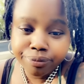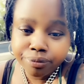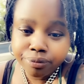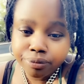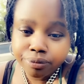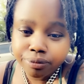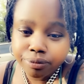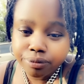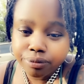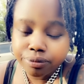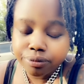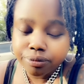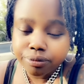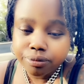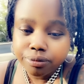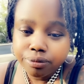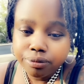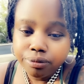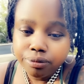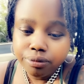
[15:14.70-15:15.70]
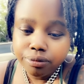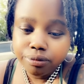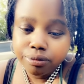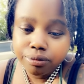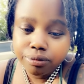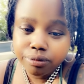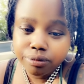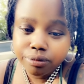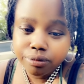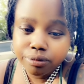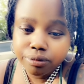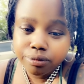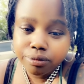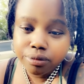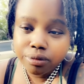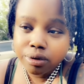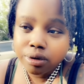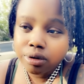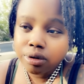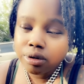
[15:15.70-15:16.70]

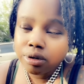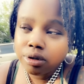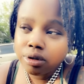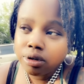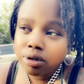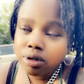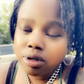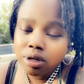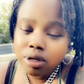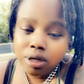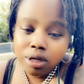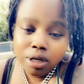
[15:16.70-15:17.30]
(no one is talking)